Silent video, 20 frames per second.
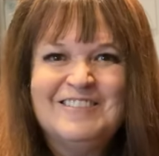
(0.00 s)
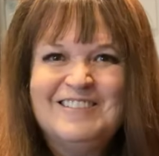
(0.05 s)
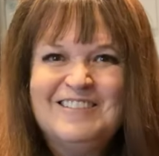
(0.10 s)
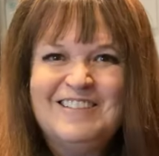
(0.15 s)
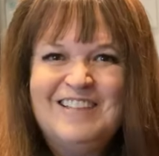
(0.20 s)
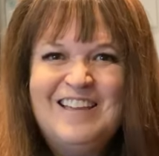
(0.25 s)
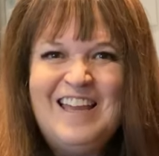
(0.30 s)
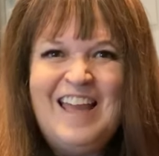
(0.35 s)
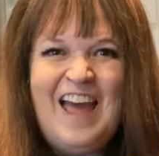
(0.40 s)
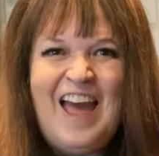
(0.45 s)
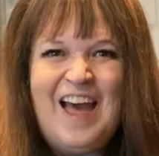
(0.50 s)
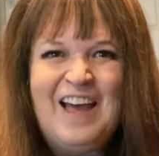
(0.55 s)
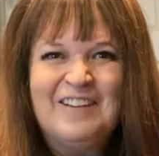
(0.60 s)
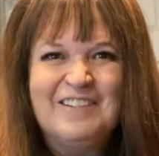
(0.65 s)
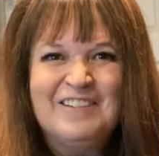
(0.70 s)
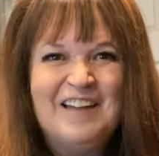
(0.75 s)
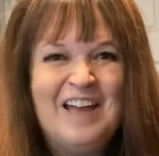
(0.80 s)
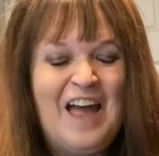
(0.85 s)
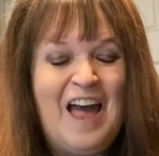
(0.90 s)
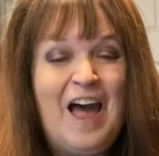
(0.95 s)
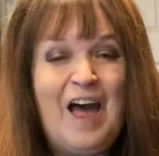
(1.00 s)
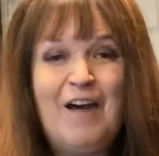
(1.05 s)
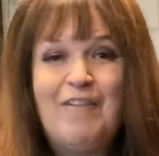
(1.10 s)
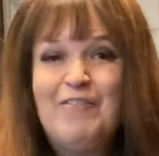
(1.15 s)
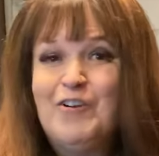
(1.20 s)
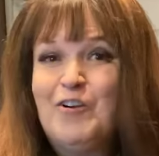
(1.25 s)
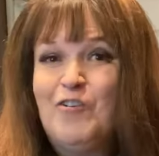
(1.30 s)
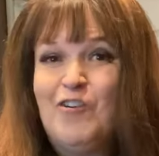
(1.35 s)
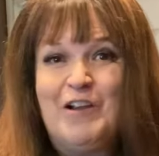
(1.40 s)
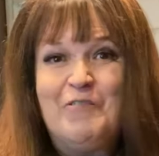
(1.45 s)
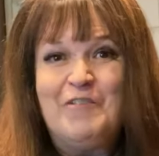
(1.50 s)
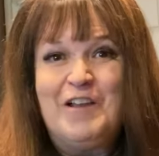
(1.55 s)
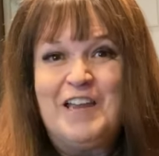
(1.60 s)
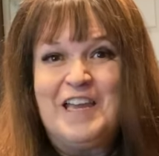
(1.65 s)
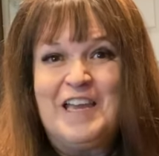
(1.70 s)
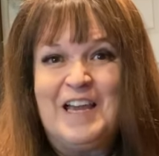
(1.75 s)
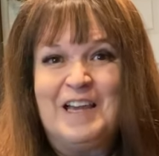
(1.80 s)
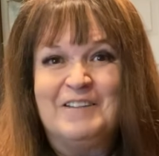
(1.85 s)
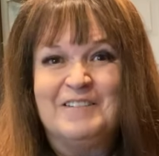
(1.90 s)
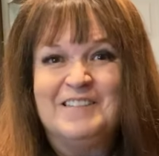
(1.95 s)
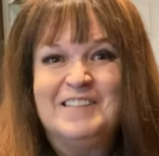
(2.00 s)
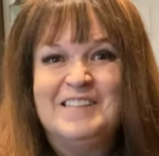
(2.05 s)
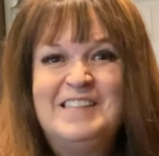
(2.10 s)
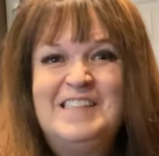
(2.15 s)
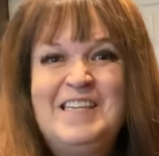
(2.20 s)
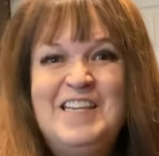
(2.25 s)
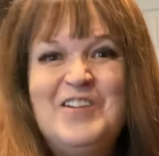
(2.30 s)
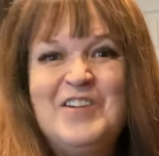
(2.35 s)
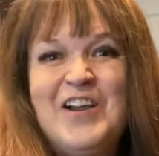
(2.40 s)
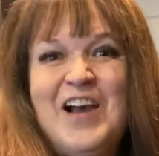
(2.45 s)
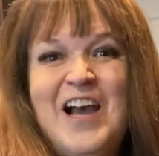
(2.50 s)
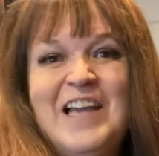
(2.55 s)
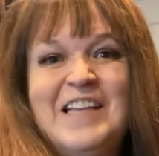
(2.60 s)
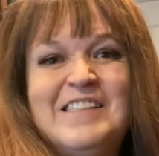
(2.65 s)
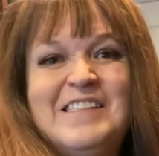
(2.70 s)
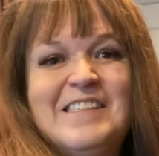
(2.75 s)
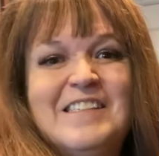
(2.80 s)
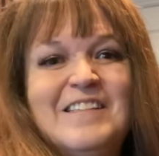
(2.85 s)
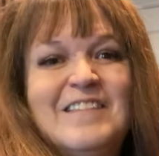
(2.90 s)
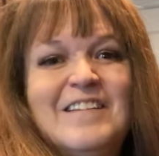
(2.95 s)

yeah, have a great weekend. See you guys.